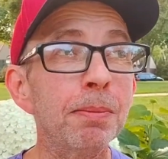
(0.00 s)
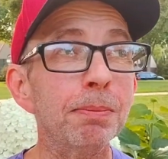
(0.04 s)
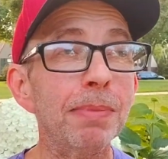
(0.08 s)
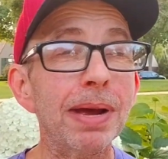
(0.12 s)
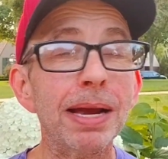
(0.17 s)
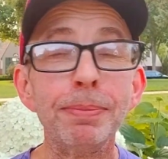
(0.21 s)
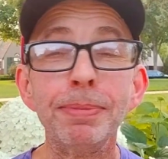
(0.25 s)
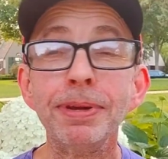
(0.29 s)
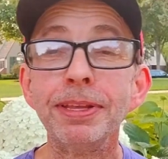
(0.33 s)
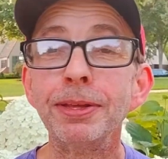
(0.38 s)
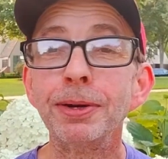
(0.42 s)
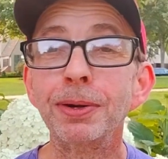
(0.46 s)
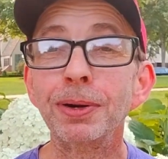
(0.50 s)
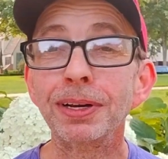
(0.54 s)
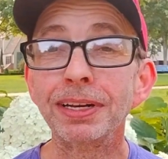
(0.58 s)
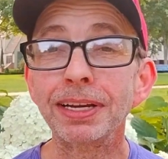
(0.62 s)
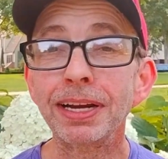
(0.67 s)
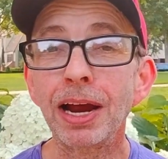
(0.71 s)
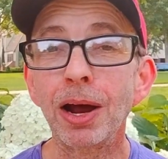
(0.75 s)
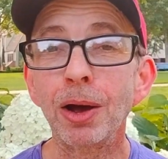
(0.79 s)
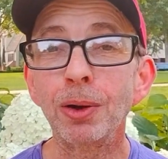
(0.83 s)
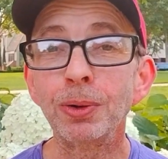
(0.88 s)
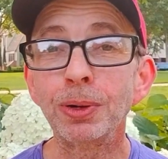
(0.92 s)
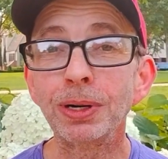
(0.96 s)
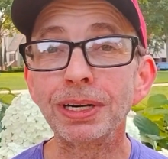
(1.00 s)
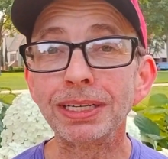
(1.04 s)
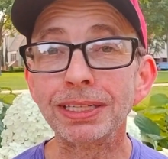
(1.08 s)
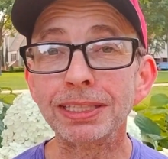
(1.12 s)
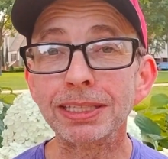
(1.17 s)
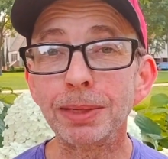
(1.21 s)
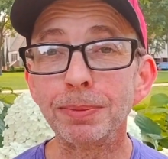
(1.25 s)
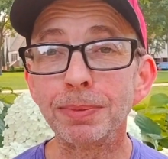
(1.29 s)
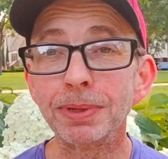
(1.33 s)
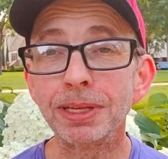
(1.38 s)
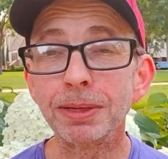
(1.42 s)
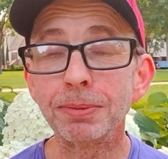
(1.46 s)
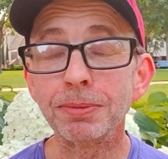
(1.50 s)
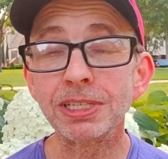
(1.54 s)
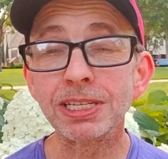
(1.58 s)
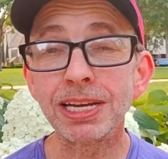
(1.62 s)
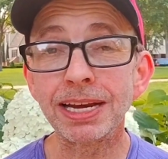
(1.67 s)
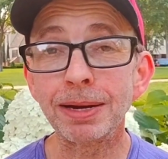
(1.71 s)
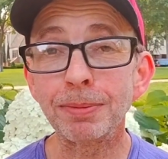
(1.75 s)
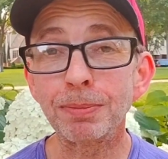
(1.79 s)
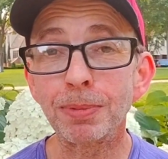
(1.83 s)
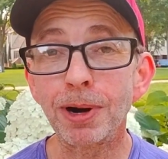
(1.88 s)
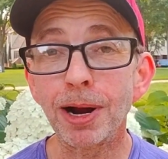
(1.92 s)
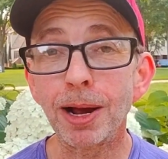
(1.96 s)
Maybe they're encountering some of the
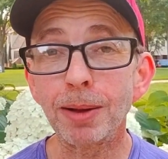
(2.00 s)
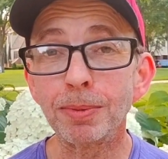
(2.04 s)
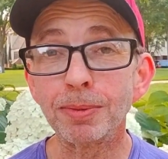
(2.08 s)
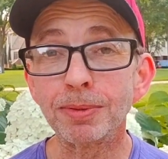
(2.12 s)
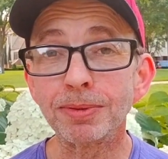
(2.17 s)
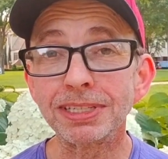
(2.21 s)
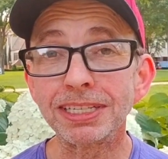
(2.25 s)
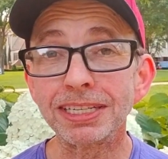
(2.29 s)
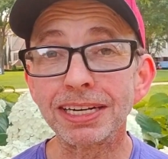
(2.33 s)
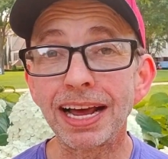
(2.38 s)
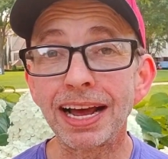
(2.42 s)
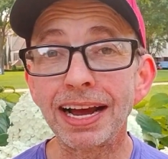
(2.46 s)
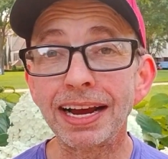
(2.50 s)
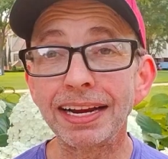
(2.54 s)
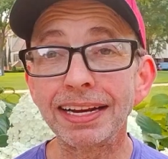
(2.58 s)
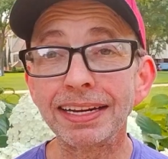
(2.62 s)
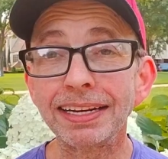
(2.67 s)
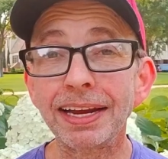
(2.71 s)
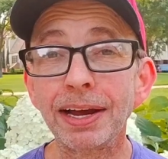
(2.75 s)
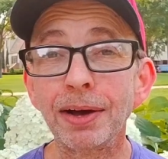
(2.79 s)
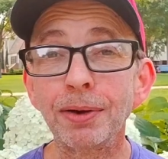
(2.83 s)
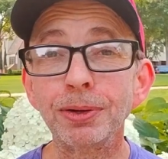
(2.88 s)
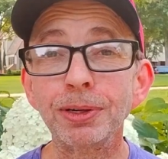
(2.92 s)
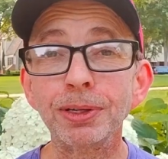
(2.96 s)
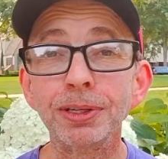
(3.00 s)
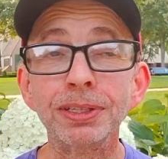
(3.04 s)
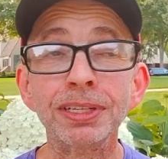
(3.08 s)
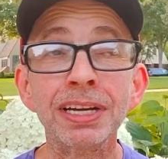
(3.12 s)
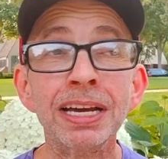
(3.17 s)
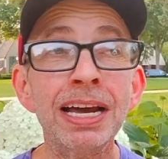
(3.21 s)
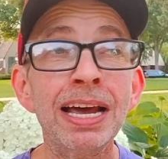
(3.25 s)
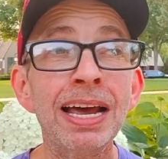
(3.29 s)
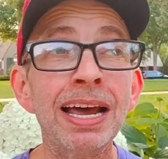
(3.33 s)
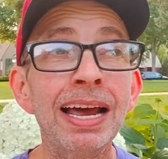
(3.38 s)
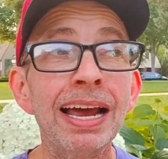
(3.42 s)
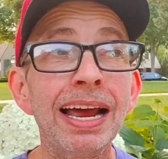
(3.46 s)
same problems that I encountered,